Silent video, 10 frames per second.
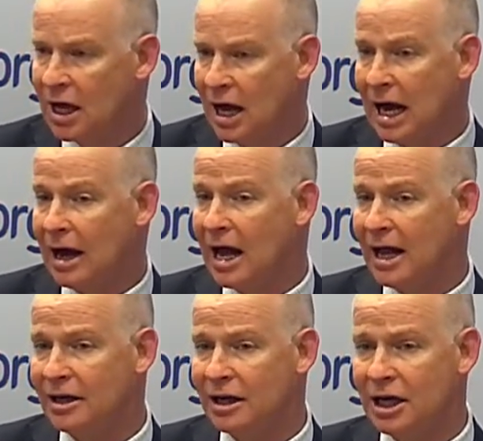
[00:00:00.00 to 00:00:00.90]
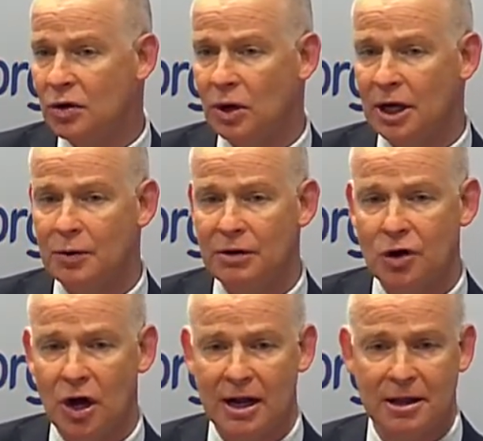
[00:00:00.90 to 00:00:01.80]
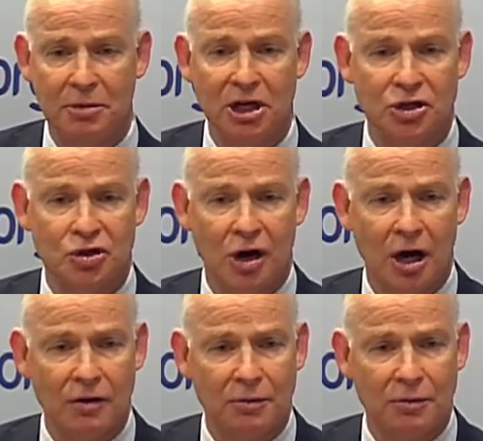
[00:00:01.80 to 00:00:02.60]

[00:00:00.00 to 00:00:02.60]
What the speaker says: And equally, we've got the biggest trial